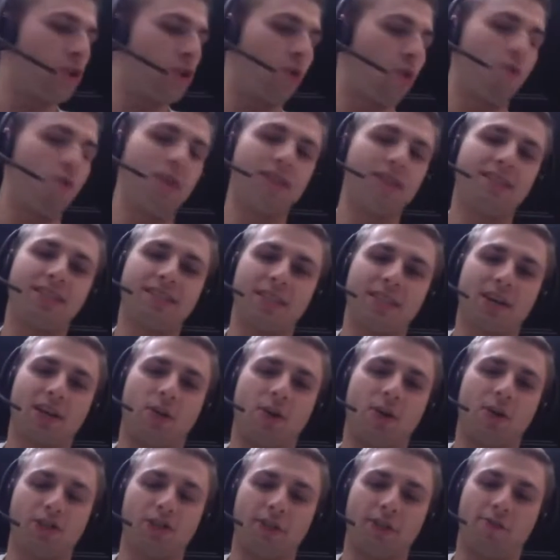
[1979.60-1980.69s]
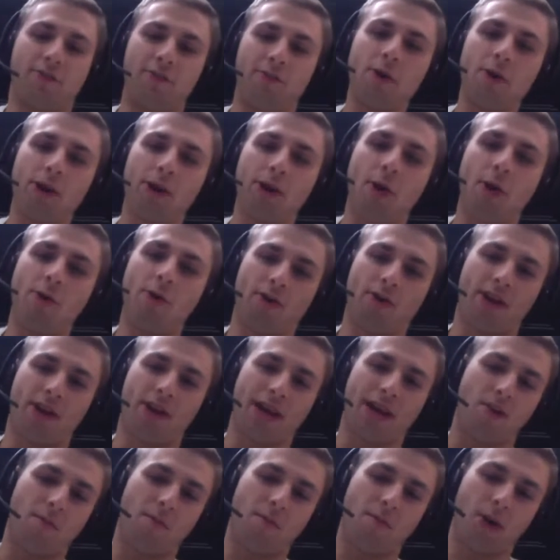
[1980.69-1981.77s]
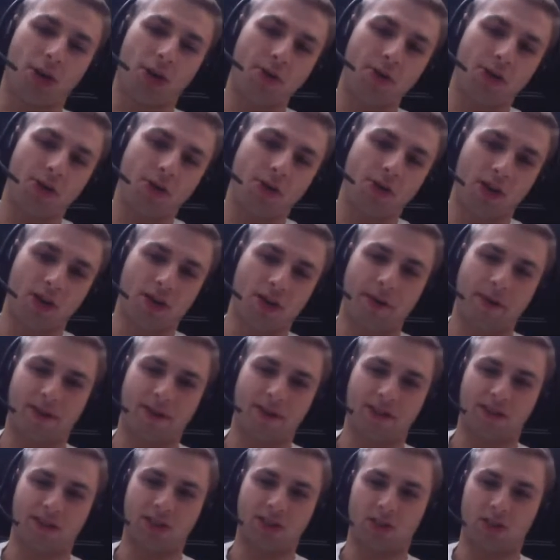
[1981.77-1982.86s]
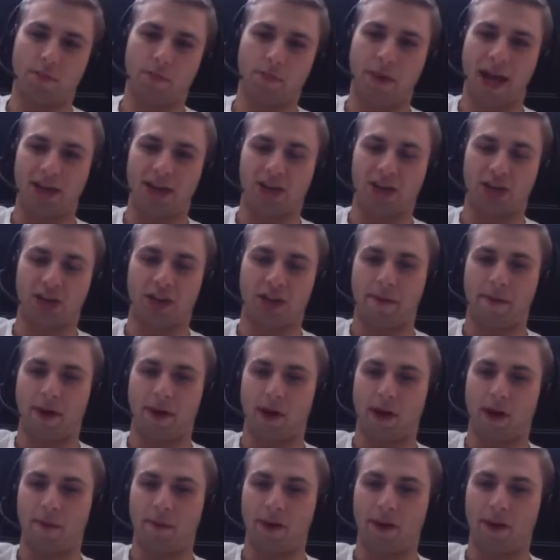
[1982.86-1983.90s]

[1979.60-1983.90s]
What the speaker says: this is a question. If you were an owner, and I know Mark, you had talked about this because you're passionate about it. But if